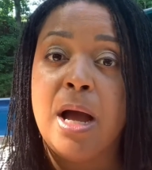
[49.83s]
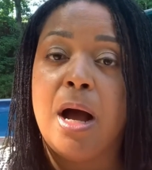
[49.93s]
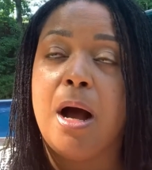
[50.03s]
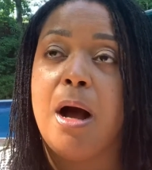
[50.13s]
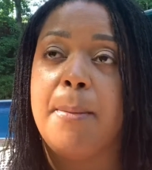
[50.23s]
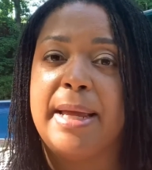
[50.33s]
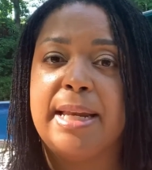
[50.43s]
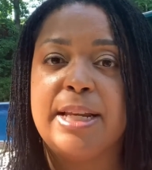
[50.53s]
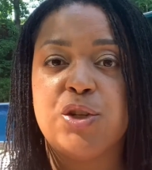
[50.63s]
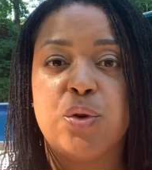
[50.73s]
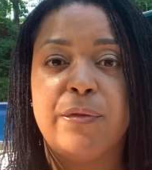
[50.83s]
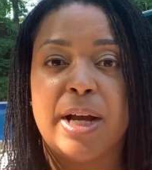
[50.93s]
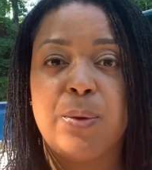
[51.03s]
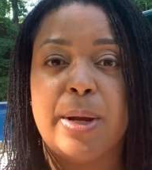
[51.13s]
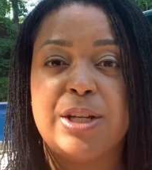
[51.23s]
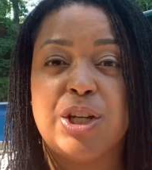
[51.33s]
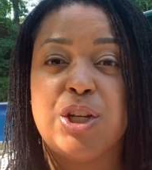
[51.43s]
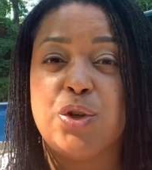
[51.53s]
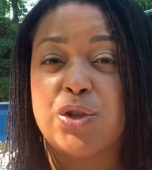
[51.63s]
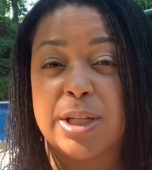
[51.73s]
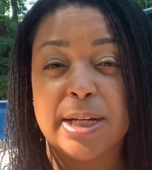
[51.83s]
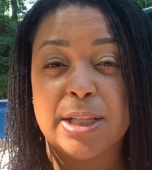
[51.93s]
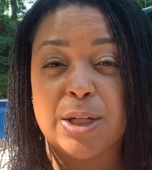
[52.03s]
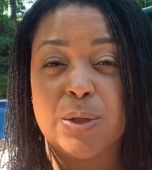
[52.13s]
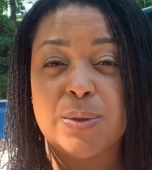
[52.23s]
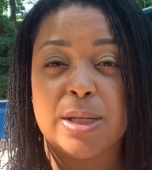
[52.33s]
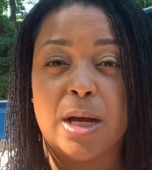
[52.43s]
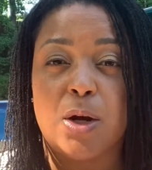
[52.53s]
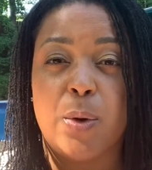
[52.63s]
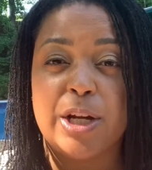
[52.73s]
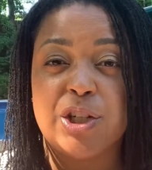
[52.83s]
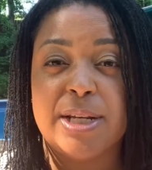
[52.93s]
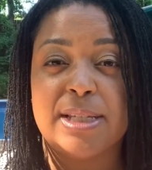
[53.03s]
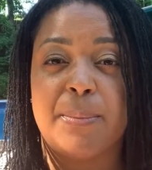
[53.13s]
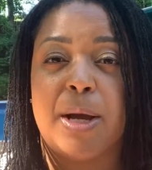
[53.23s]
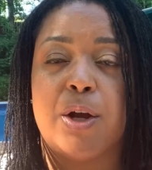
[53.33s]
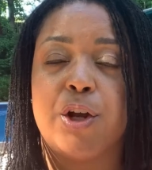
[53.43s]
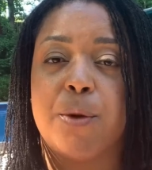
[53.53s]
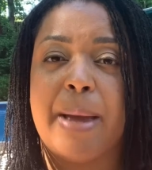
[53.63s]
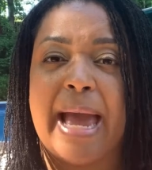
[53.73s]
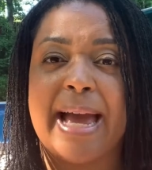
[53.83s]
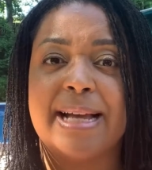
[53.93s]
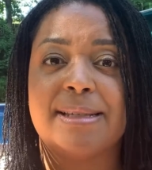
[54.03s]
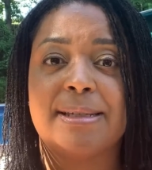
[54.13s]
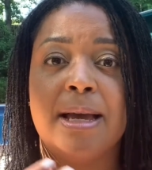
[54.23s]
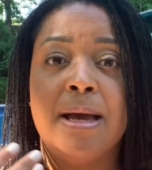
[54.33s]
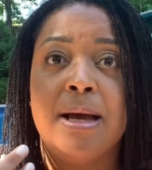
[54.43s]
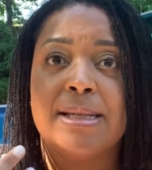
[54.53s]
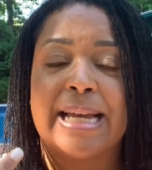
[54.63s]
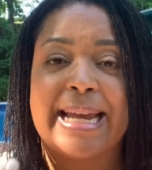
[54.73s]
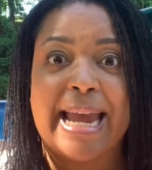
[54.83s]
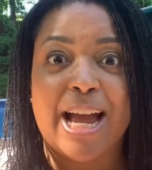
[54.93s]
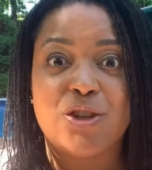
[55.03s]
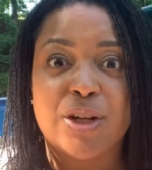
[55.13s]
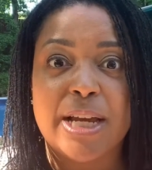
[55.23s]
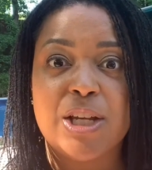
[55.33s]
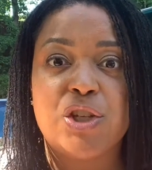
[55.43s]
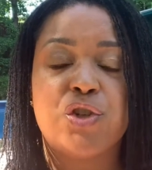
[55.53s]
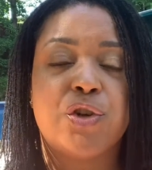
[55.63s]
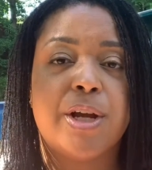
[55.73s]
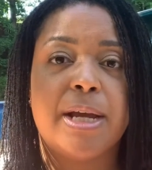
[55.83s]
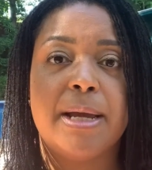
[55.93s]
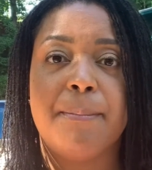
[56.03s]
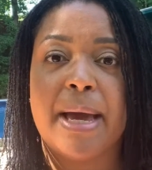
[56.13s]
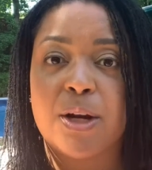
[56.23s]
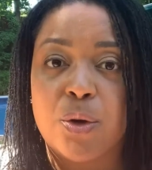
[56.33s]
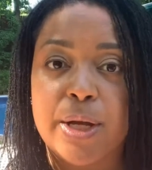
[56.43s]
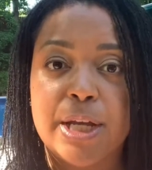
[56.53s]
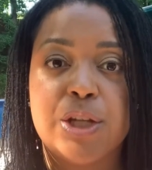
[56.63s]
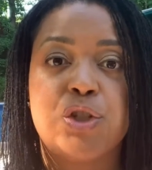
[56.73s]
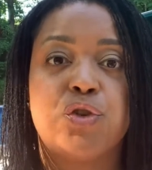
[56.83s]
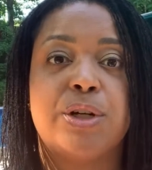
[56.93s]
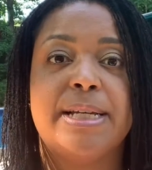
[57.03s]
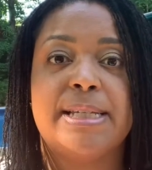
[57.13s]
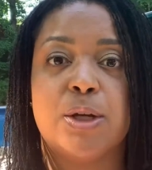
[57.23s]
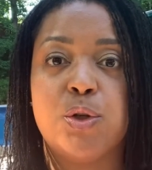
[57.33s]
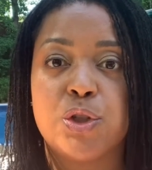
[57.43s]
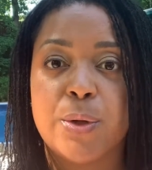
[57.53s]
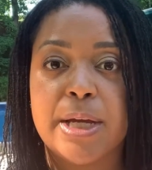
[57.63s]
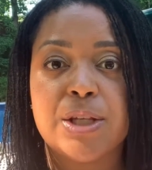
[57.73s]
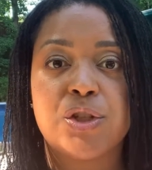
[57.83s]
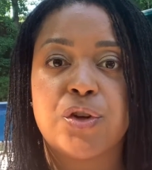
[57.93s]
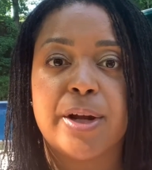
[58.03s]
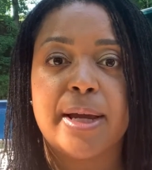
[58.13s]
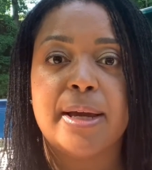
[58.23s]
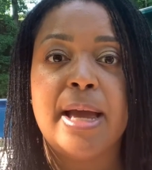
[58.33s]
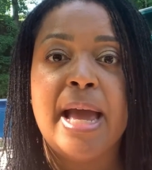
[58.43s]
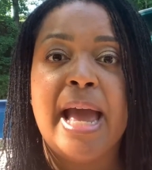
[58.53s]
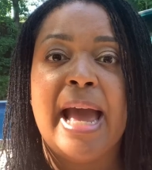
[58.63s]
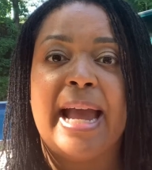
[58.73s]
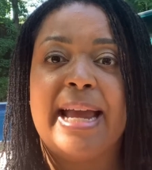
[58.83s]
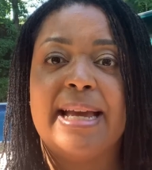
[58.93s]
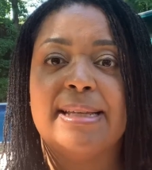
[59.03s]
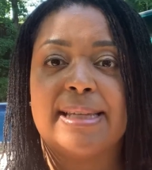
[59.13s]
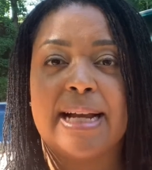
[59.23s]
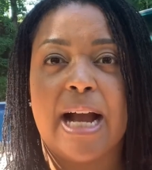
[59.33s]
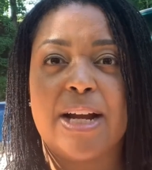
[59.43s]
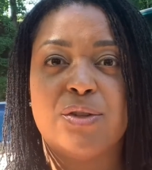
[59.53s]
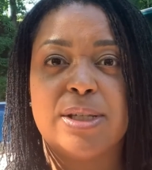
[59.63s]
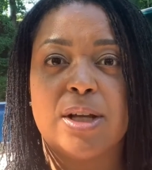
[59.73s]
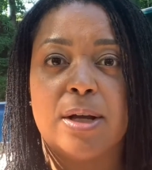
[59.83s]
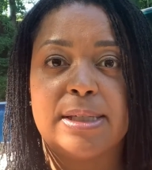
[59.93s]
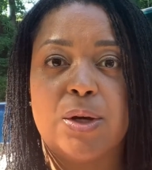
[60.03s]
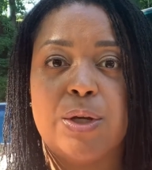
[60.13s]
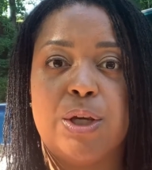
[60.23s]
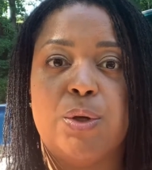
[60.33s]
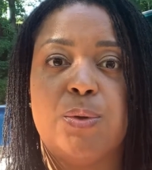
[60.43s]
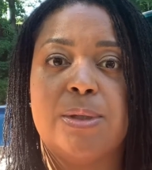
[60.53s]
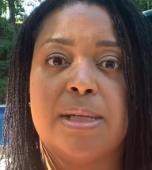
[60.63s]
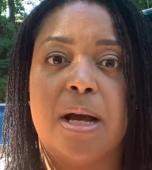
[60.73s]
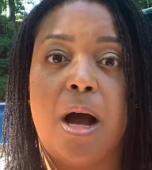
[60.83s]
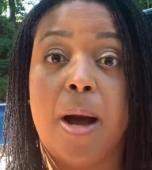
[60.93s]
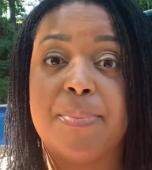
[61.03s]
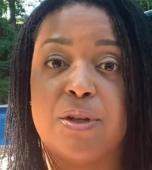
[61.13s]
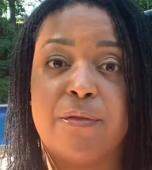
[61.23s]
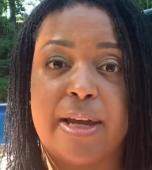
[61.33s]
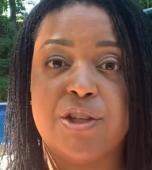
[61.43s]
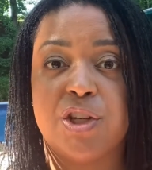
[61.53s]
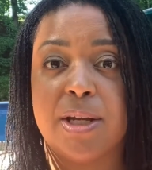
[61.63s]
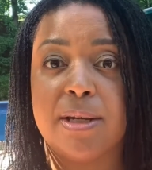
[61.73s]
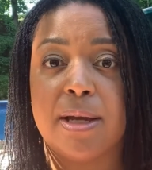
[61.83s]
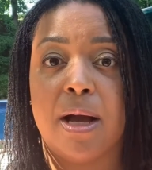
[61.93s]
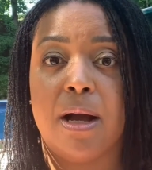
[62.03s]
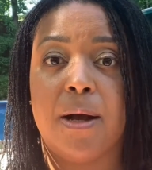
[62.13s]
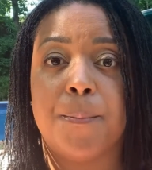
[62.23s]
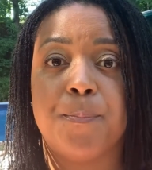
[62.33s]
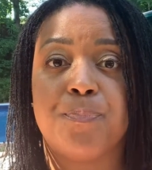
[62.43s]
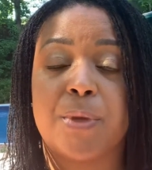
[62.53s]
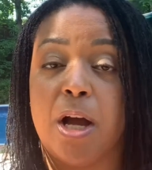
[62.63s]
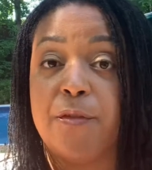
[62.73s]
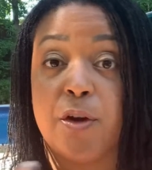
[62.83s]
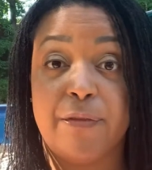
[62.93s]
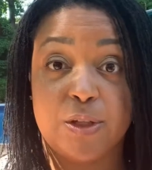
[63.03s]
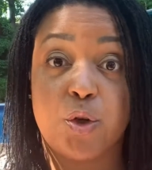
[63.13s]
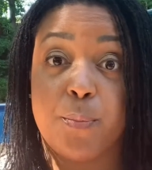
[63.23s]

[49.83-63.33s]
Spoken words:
An initial evaluation usually includes questions about your past psychiatric history, medical history, social history, and psychiatrists also use observation of your physical